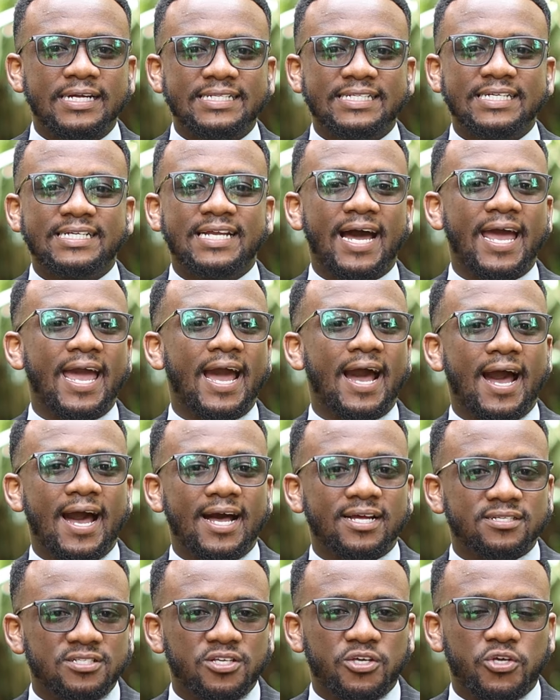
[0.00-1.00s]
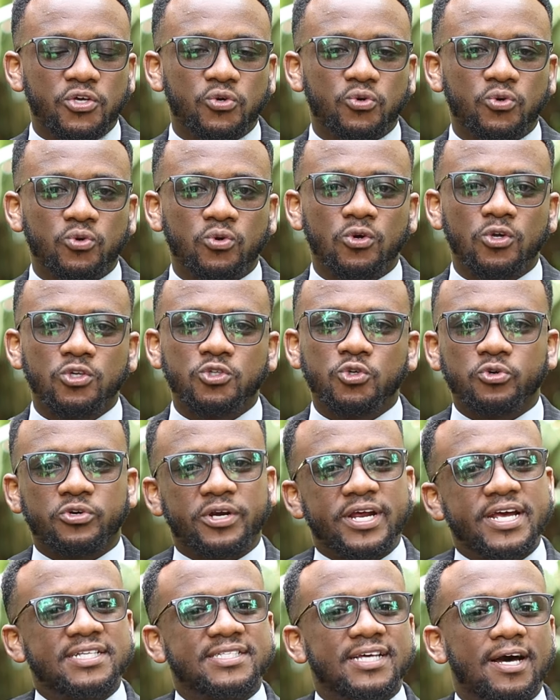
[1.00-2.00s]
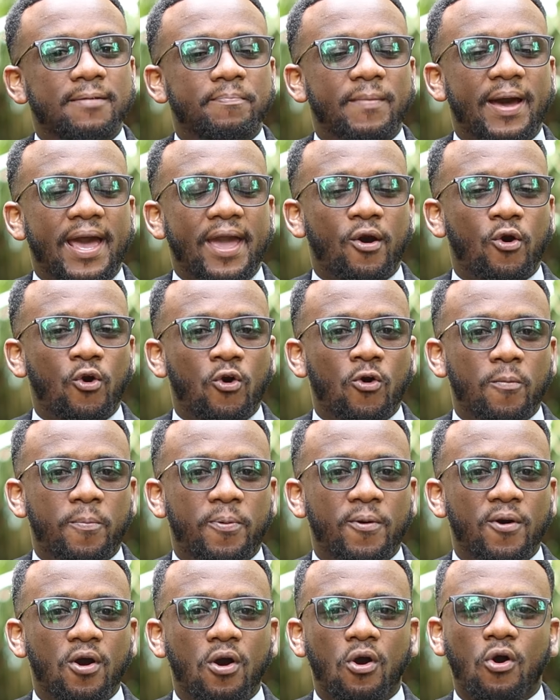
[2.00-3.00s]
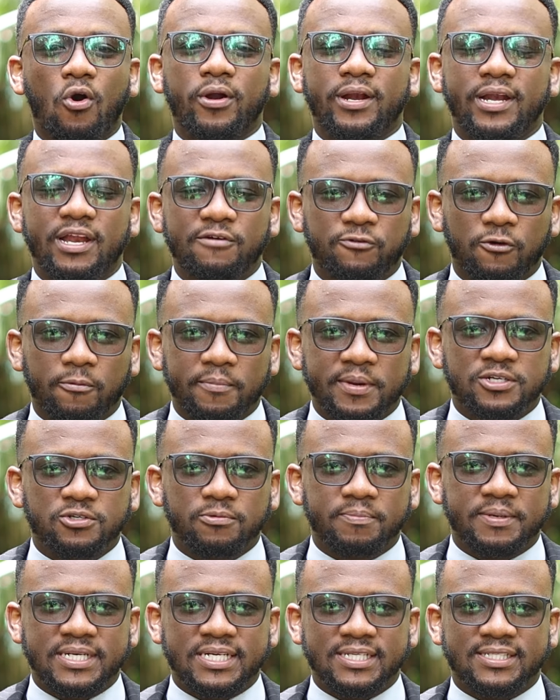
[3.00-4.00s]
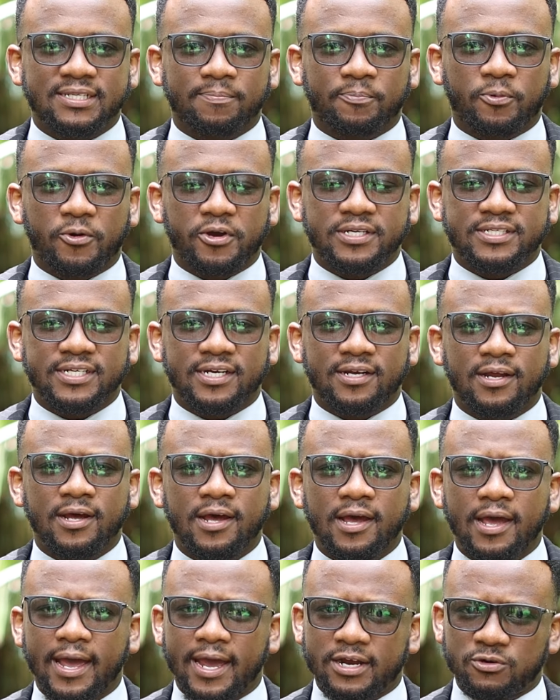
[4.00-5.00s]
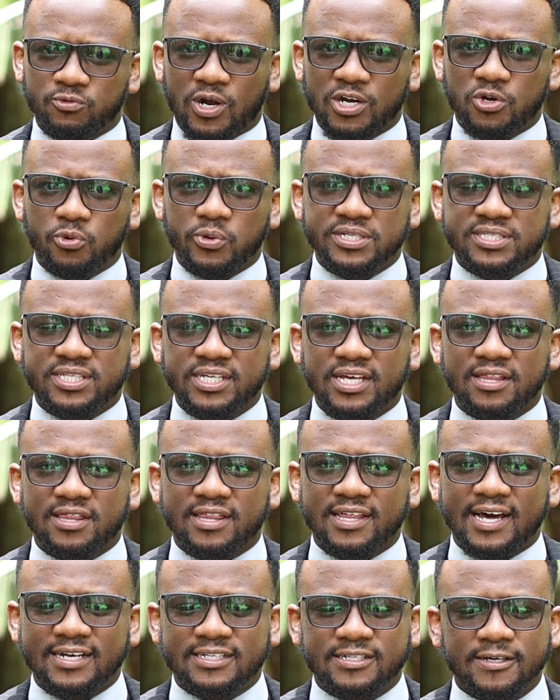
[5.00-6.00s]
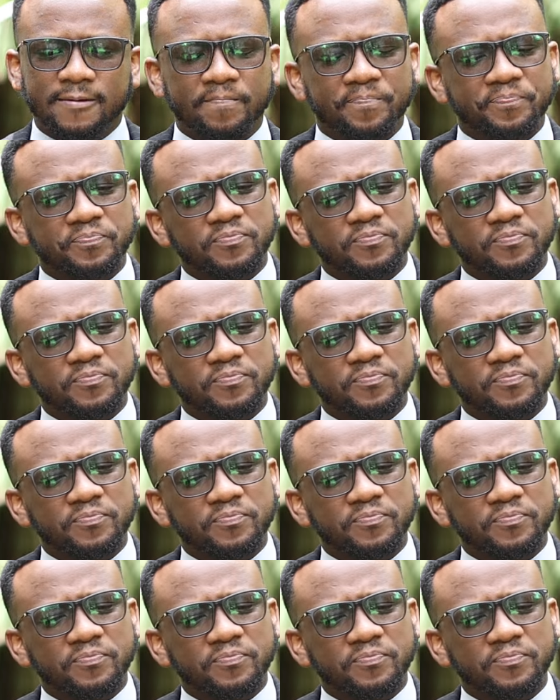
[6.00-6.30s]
Did I ask you to raise up my hope only for me to be disappointed? And what do we see in that?